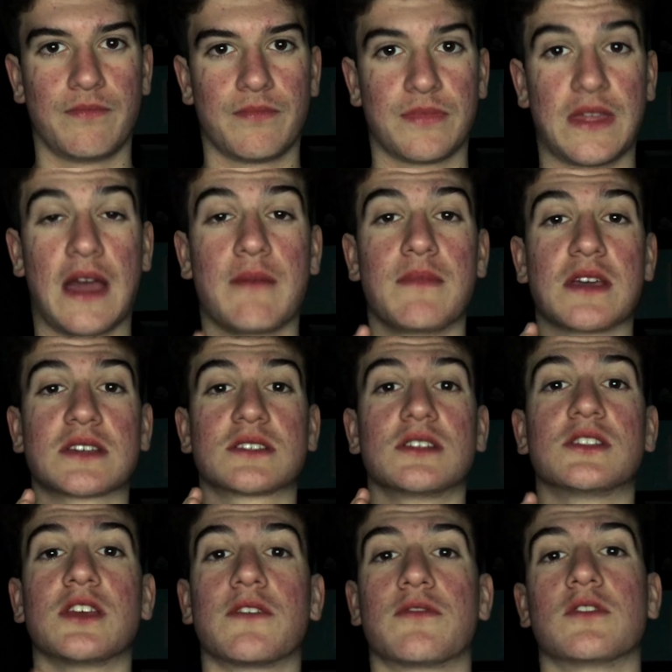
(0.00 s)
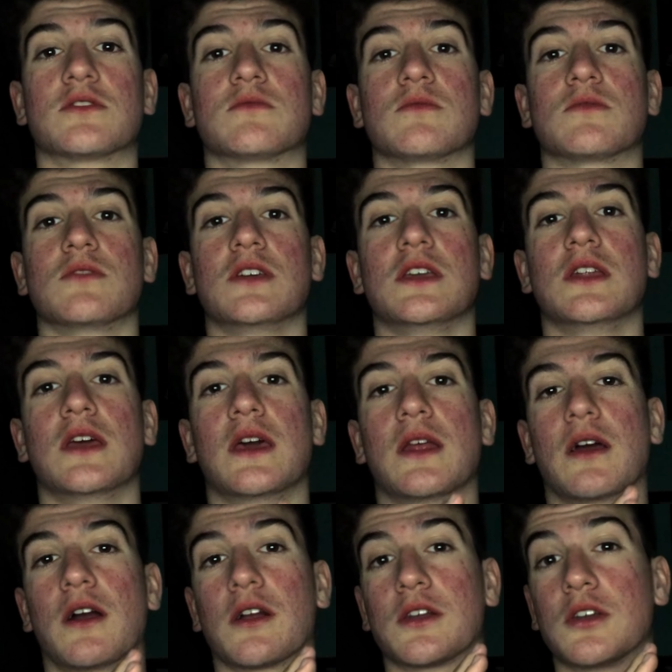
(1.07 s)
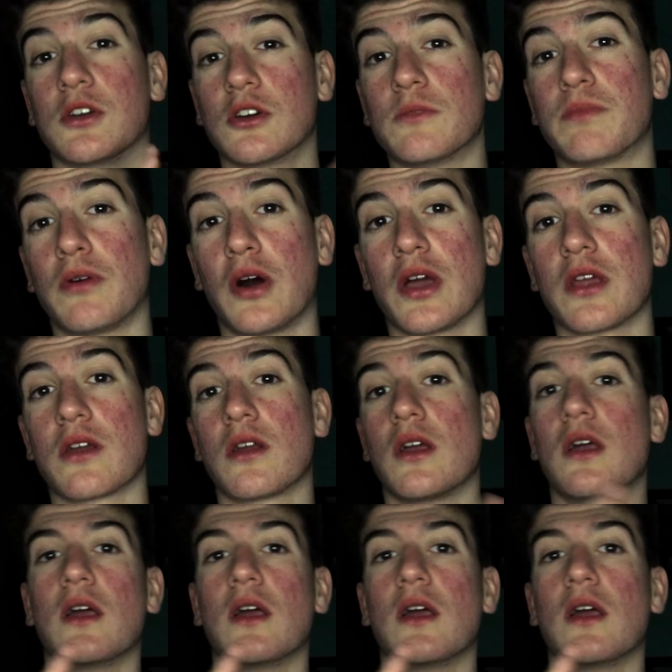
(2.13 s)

That makes the difference between a good player